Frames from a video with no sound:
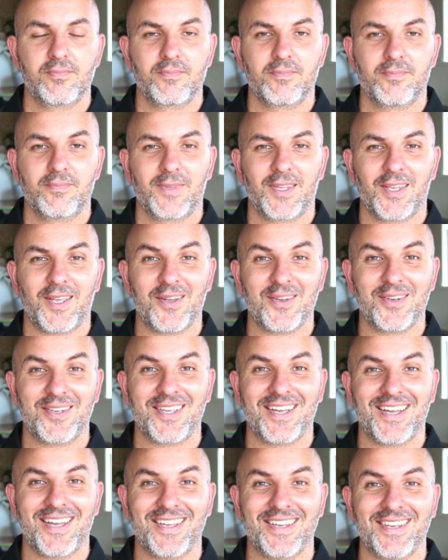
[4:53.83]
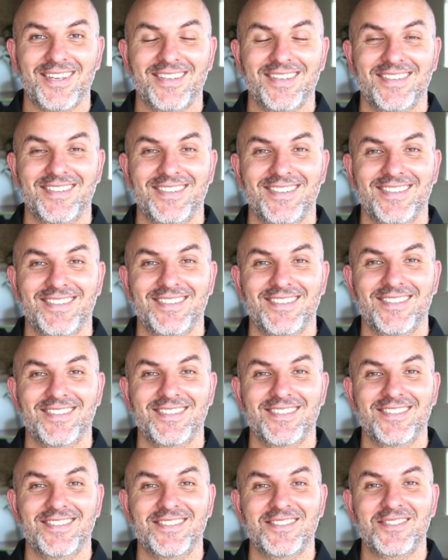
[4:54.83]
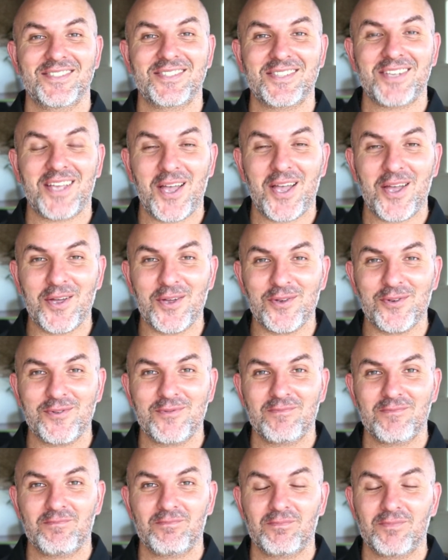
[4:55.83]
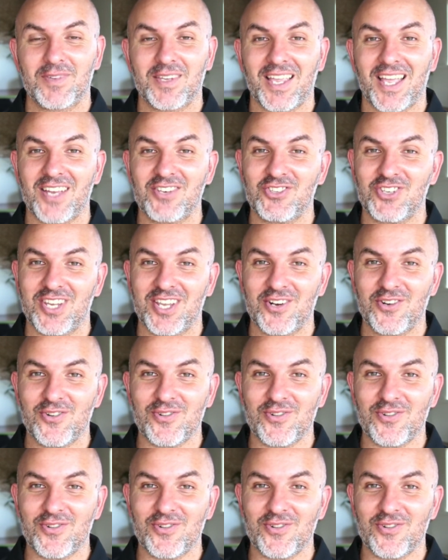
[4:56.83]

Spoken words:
Okay, so how'd you get on?